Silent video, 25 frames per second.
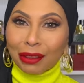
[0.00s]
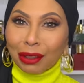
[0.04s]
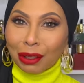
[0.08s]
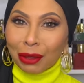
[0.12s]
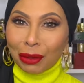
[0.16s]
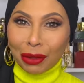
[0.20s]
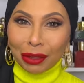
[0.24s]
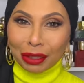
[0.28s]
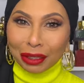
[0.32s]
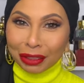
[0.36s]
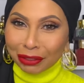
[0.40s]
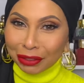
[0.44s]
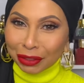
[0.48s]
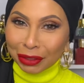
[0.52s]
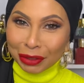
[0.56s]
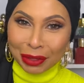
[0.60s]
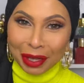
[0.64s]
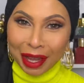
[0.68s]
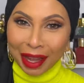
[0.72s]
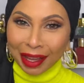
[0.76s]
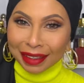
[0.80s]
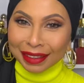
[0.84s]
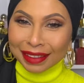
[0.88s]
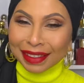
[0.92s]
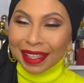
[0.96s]
recording for you
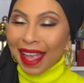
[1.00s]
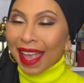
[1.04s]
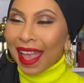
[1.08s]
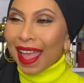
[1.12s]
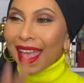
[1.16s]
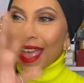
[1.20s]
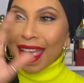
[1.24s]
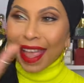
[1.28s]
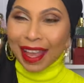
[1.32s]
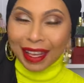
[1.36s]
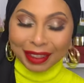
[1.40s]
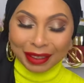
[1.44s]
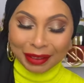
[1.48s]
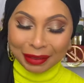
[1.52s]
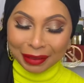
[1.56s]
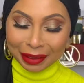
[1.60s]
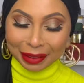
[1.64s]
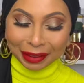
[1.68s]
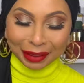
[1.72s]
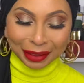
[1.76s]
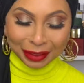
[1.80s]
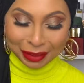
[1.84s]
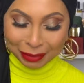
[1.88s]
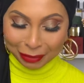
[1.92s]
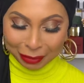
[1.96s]
guys. Anyway,
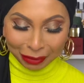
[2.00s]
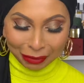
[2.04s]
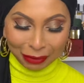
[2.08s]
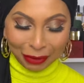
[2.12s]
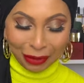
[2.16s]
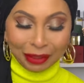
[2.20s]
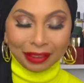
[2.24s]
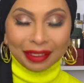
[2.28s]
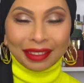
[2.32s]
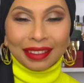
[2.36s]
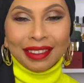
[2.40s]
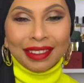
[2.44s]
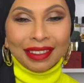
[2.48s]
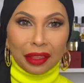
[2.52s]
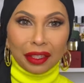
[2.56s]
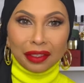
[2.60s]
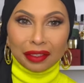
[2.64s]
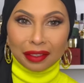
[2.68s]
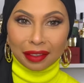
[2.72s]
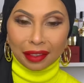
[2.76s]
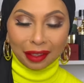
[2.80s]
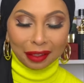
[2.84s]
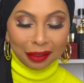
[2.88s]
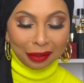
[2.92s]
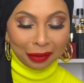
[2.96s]
let's move on. This
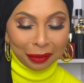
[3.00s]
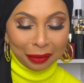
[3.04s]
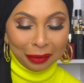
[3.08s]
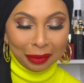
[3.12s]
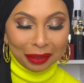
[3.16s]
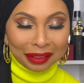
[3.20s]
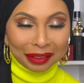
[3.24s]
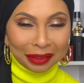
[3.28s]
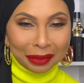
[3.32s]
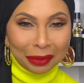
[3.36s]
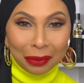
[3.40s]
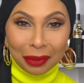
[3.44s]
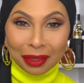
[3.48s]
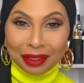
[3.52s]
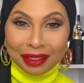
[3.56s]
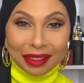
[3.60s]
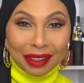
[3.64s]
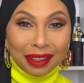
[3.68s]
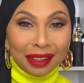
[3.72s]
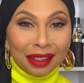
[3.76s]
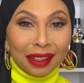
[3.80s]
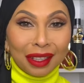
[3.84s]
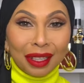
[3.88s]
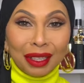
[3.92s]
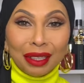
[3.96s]
other one was
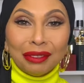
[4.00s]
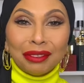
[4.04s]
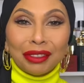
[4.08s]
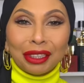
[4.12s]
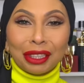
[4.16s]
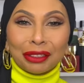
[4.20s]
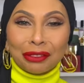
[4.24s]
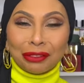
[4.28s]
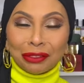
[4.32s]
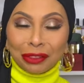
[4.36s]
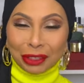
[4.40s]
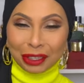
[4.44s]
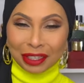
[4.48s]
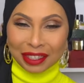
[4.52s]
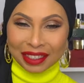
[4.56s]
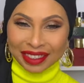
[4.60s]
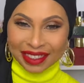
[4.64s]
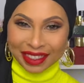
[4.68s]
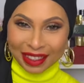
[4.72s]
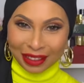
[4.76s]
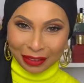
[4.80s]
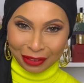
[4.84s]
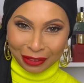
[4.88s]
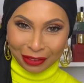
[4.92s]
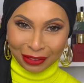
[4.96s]
Love at First
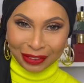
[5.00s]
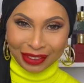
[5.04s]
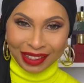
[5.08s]
Sniff.